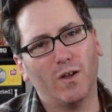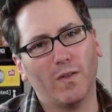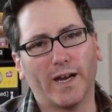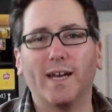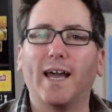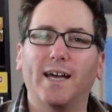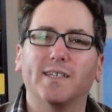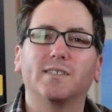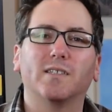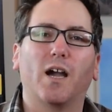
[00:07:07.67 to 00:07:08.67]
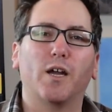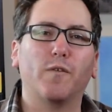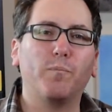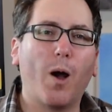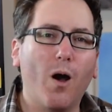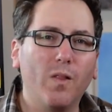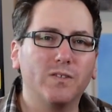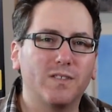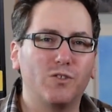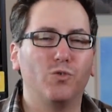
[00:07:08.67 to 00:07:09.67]
like it has the kind of
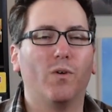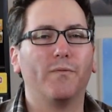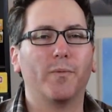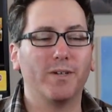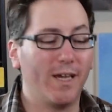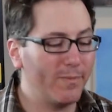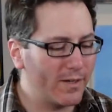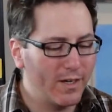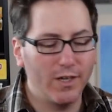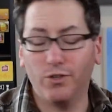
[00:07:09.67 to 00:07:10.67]
polish that you'd want from a game that